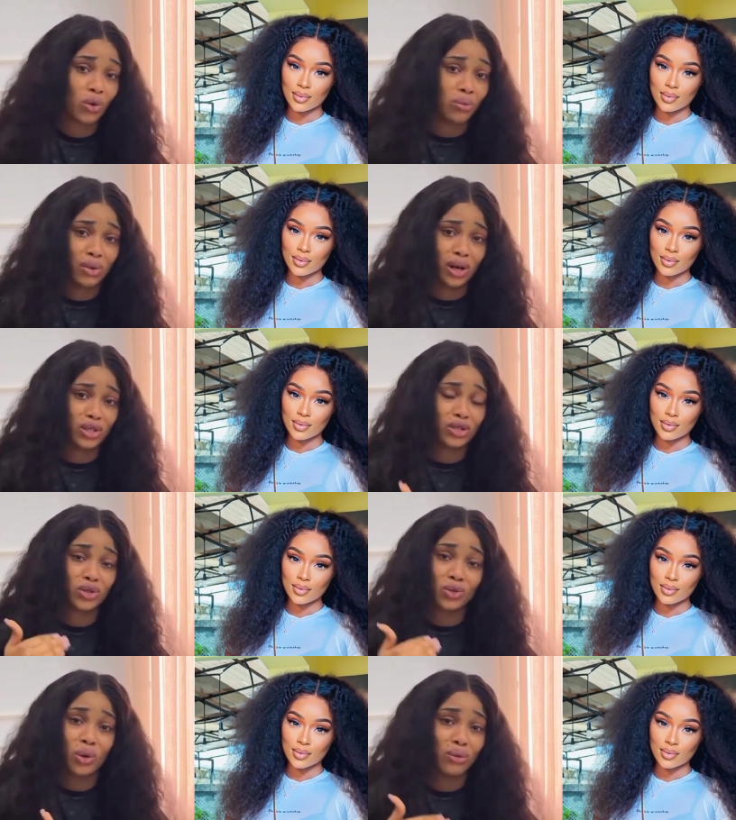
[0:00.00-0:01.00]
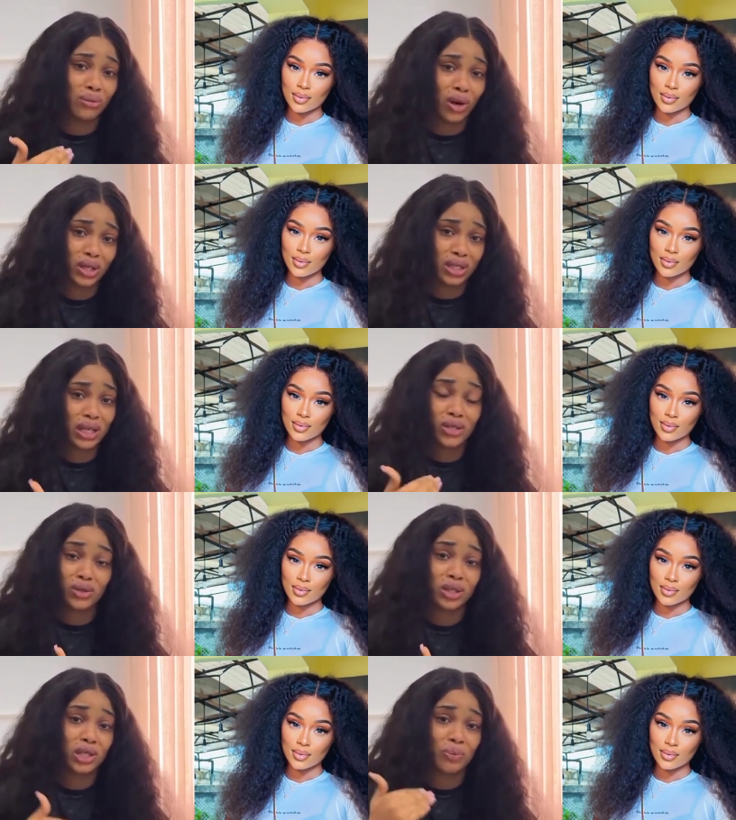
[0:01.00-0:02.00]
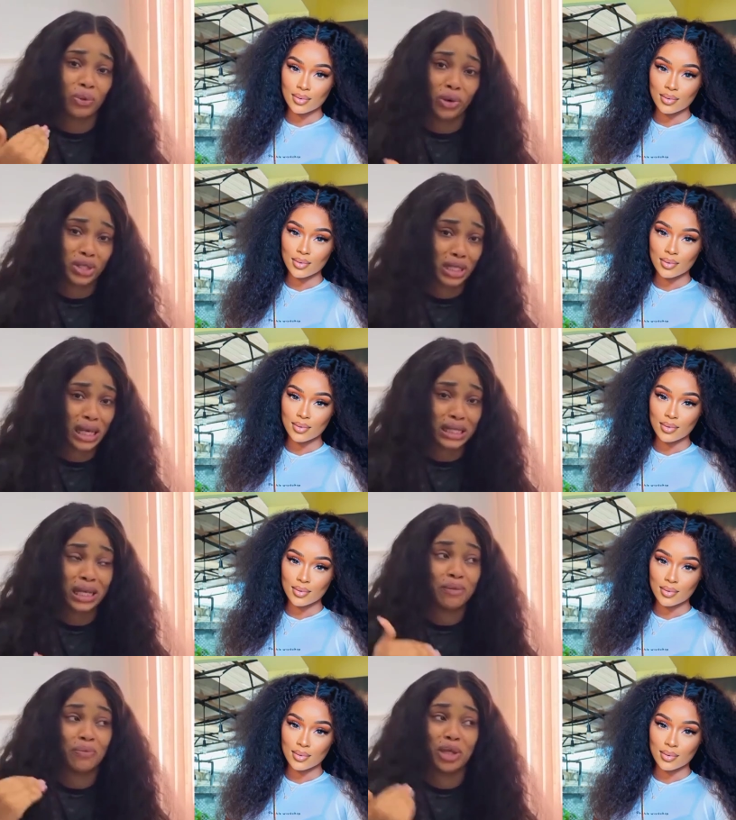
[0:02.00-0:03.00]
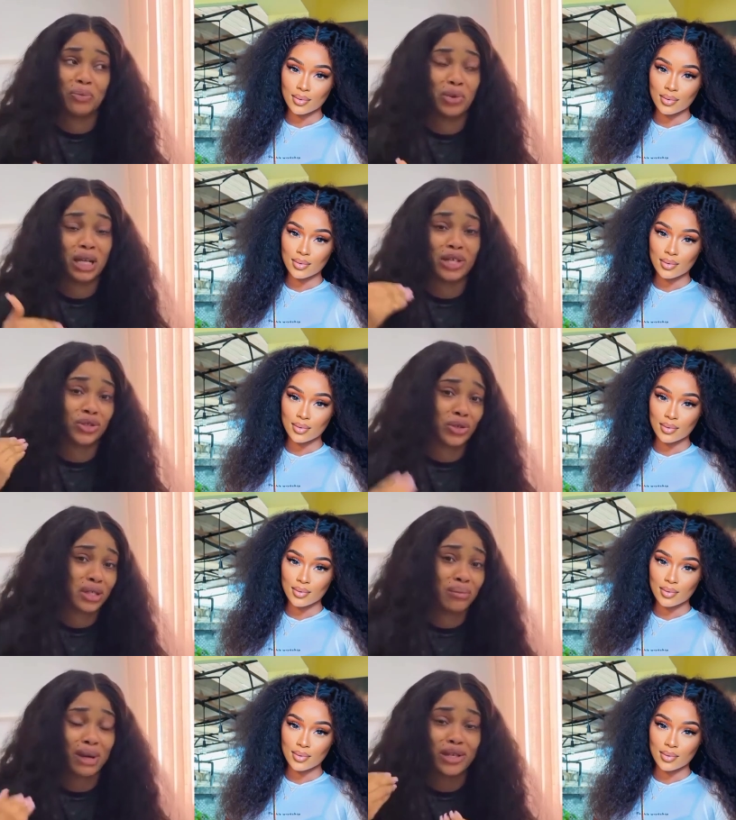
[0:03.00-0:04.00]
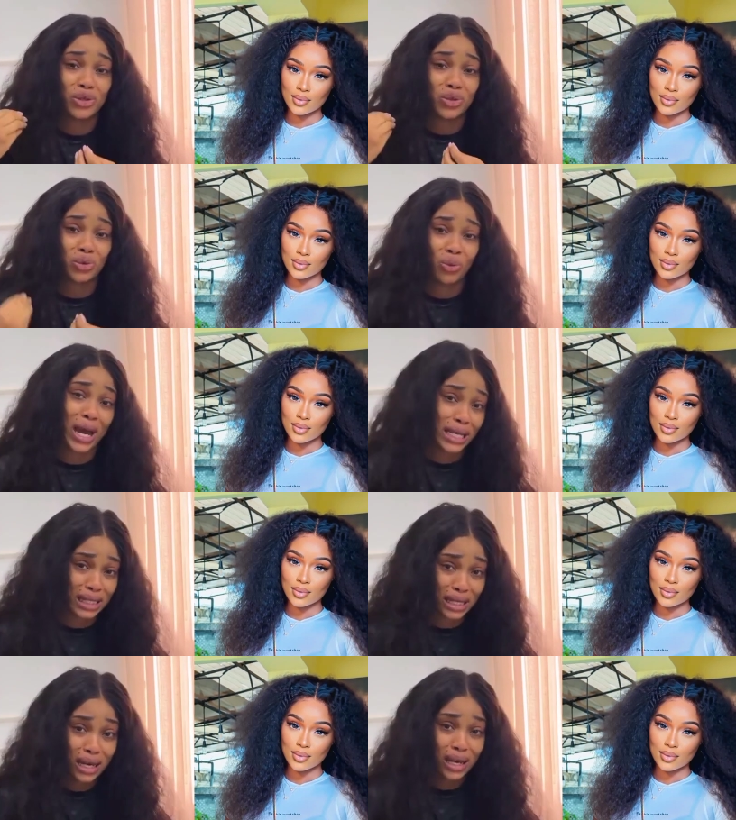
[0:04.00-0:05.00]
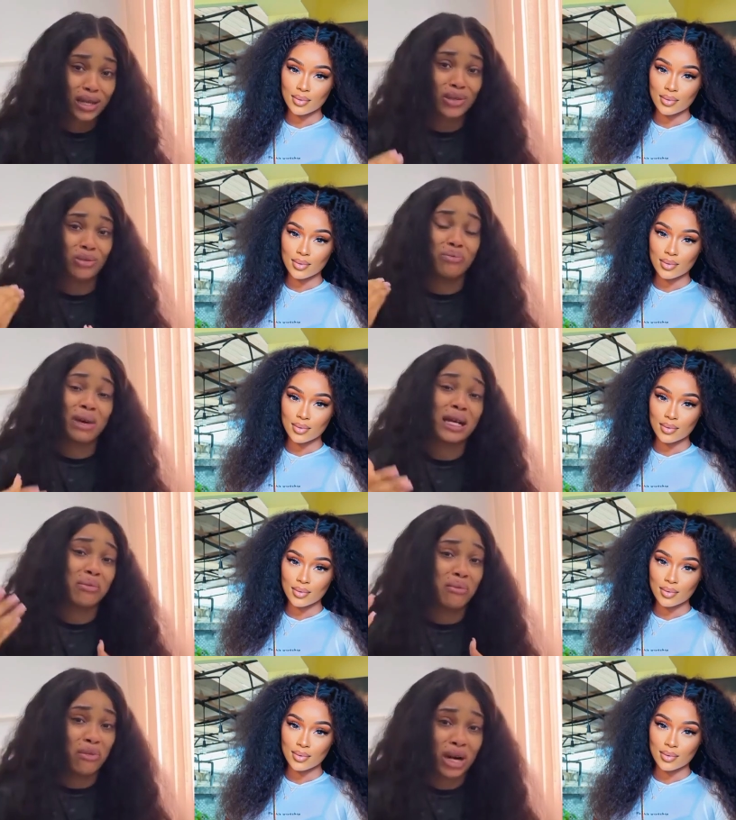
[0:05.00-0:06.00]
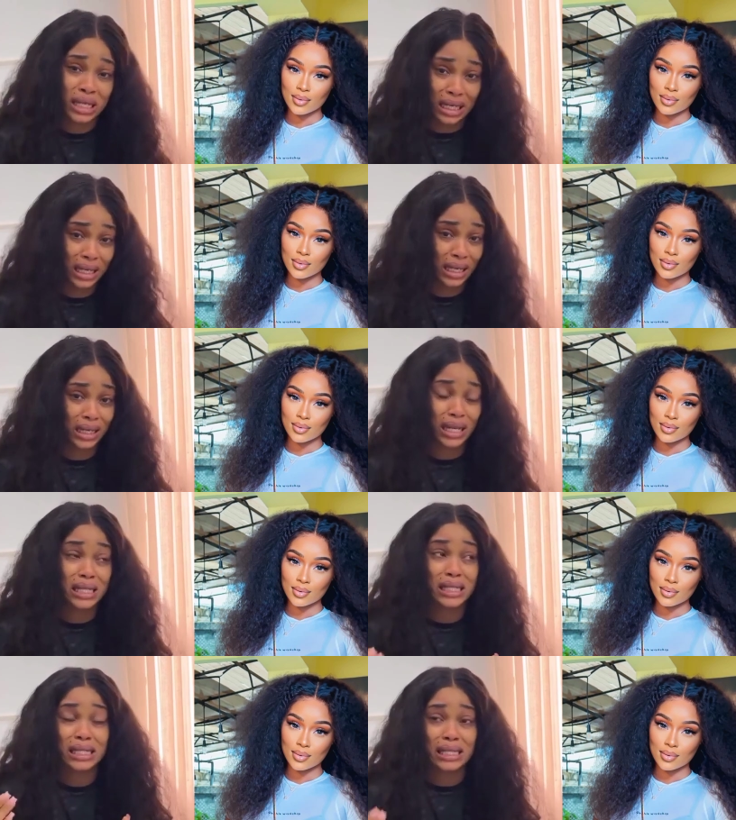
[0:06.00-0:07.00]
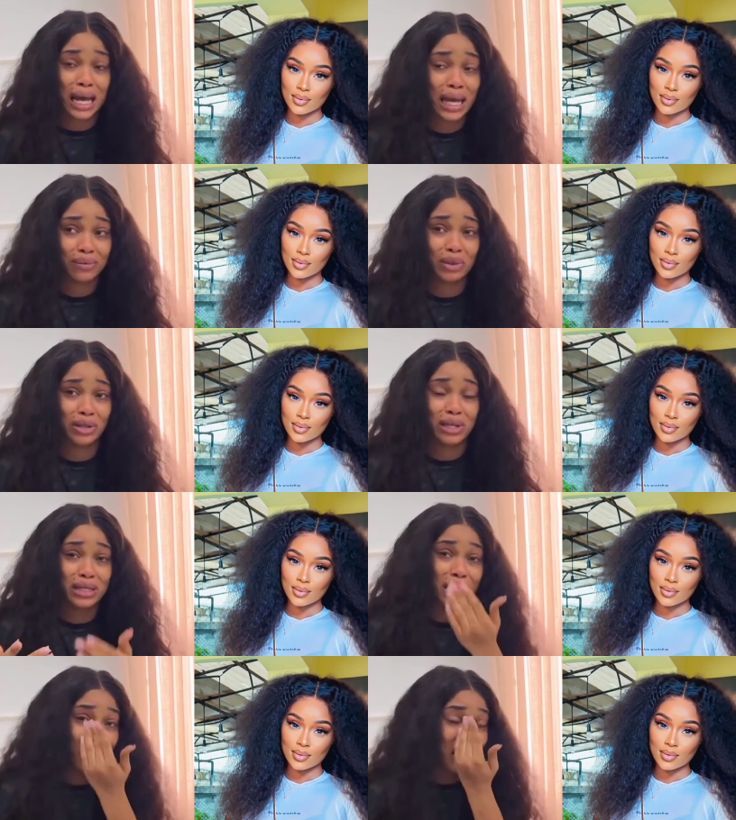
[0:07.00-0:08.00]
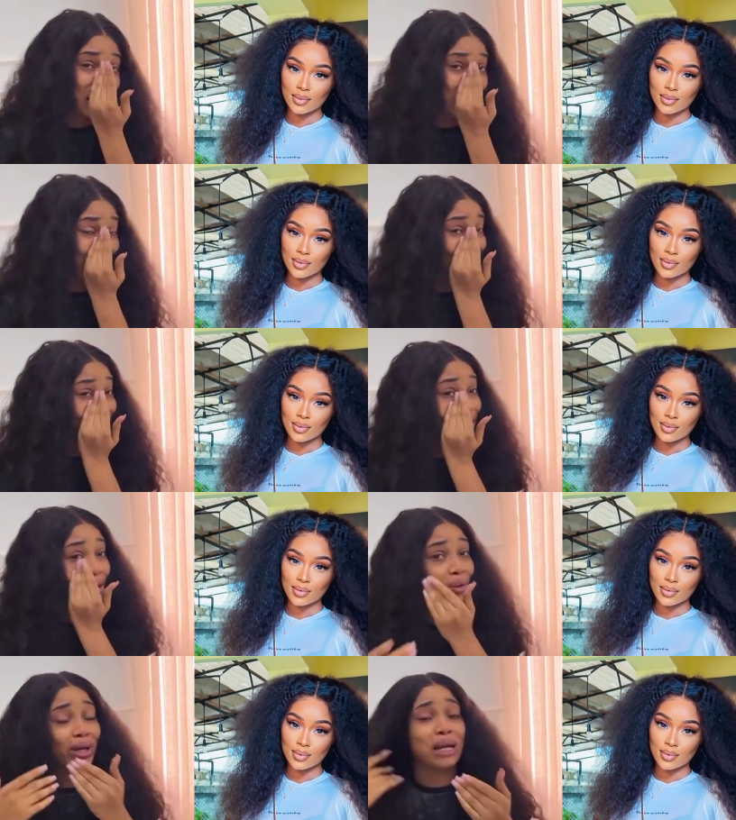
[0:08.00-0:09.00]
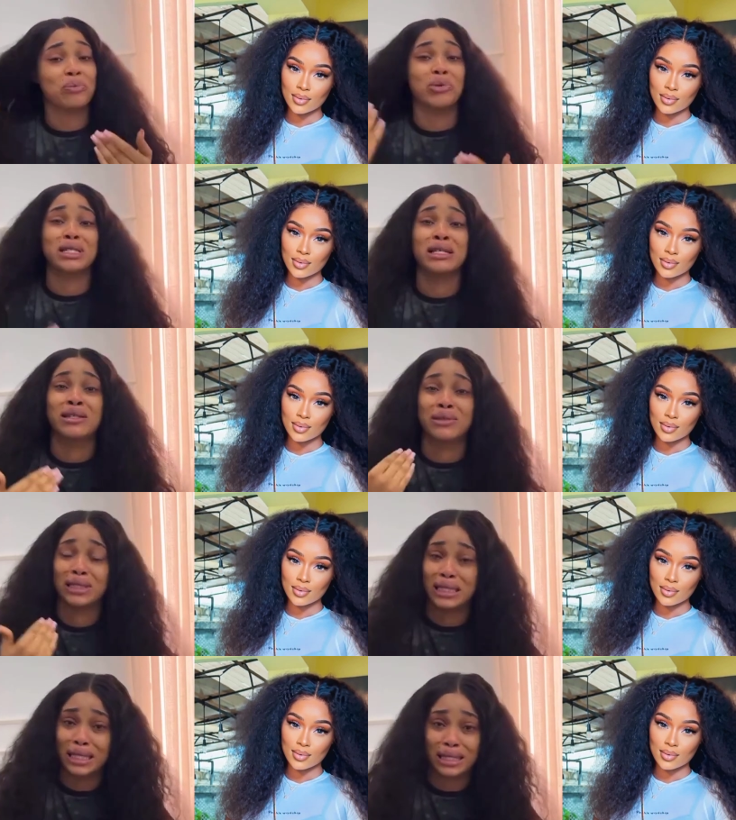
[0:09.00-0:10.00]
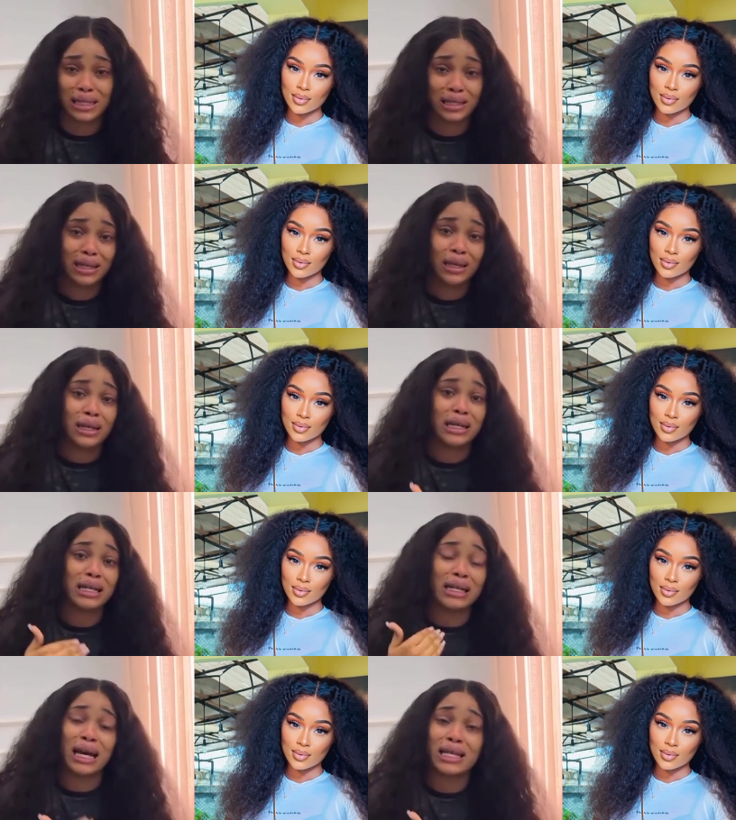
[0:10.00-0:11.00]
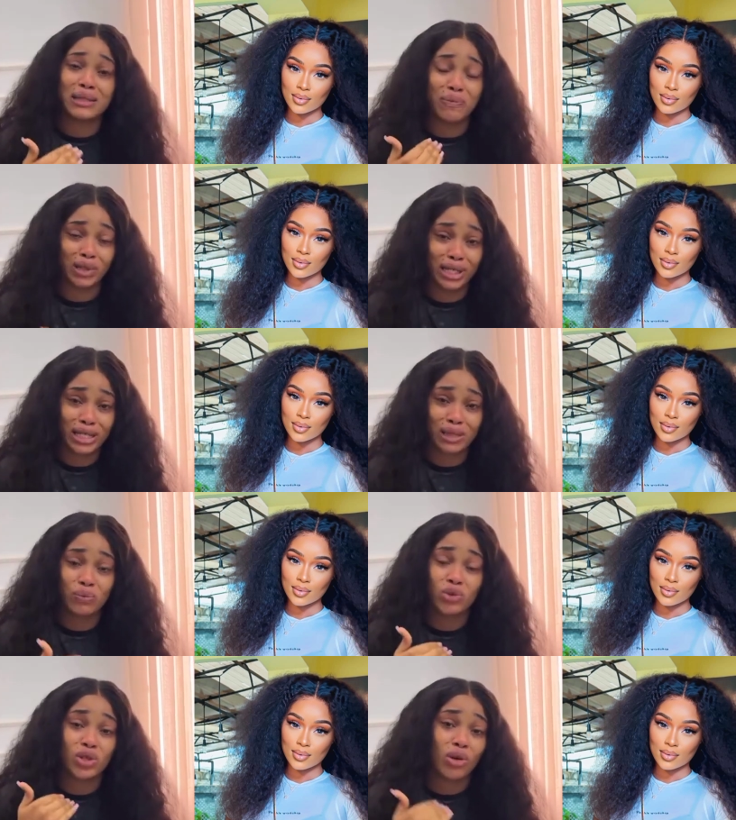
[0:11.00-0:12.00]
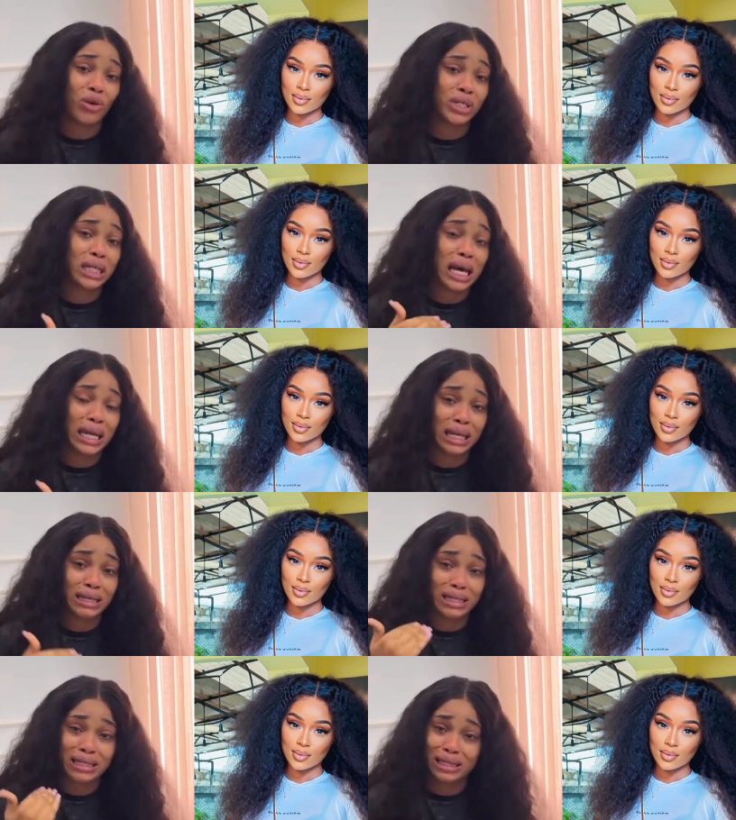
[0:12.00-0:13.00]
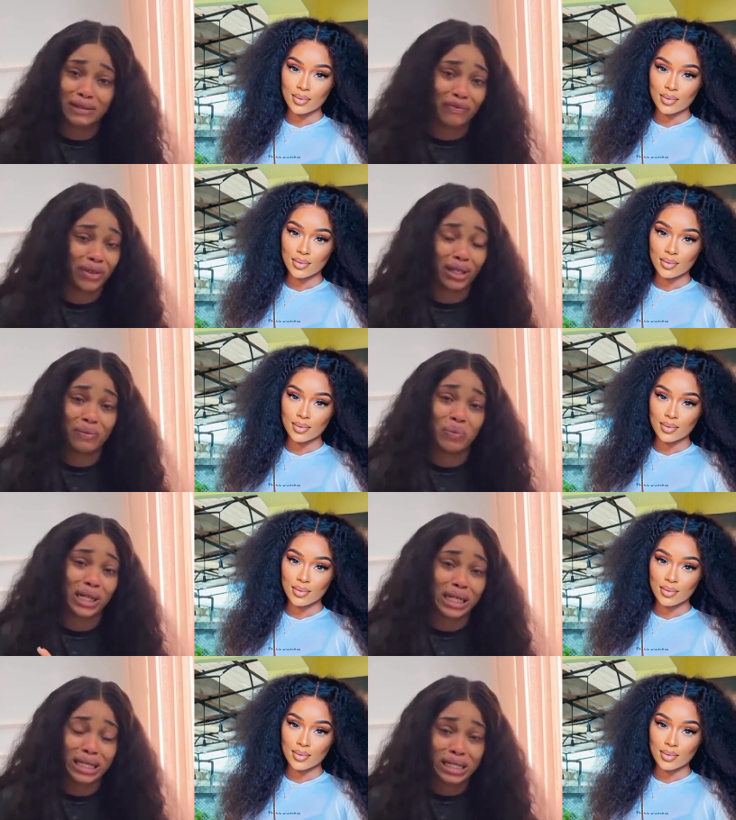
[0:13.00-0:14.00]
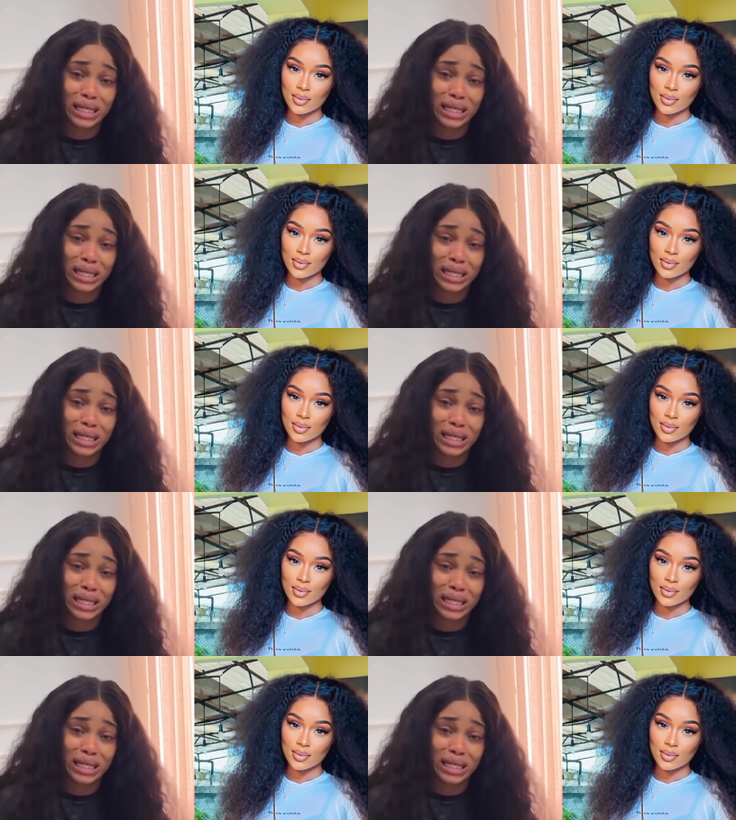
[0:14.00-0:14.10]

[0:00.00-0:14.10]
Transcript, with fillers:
Speaker 1: channel using her movie and her poster. She cried out, begging people to search for her channel name, Onyii Alex TV, instead of searching with the movie title White Wings. Hear what she said.